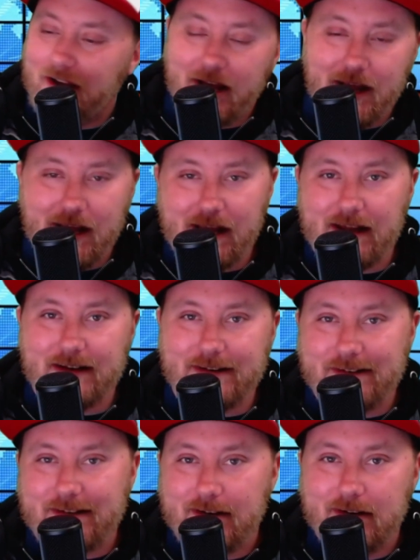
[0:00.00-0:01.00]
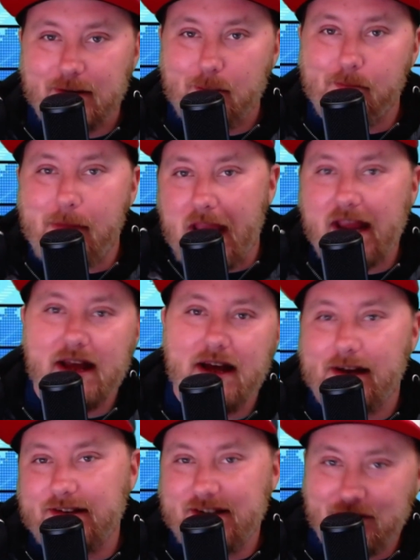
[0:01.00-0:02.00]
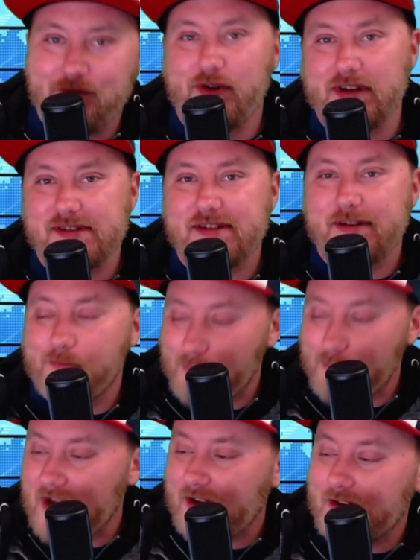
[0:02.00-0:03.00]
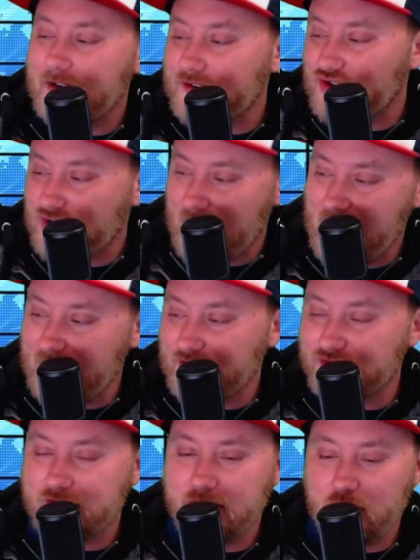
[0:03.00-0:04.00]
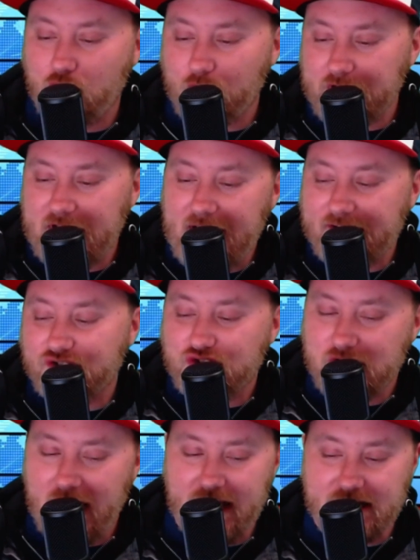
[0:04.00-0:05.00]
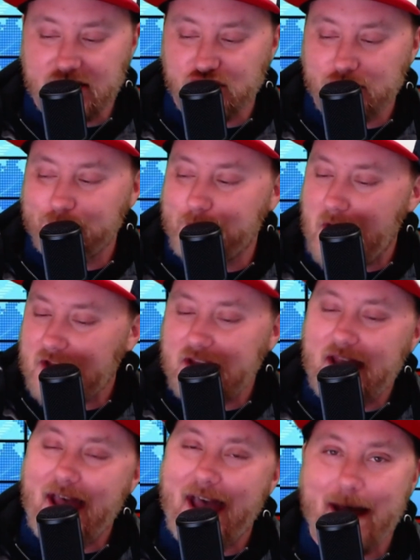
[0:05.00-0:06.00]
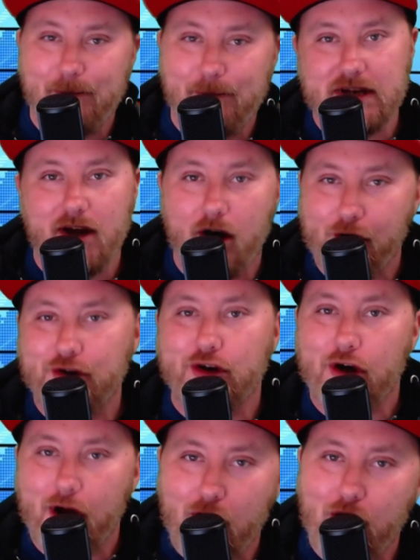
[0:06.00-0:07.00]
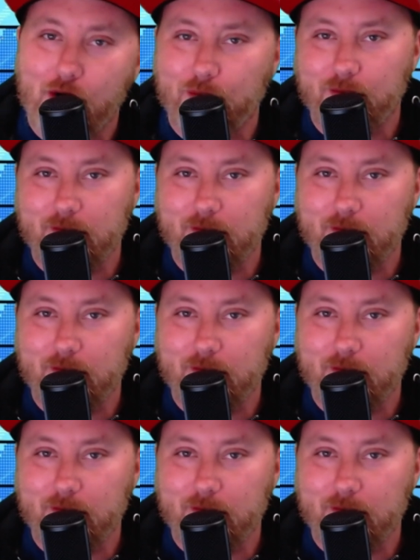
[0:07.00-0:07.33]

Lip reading: and make a difference, make change, create change, make it happen on your own.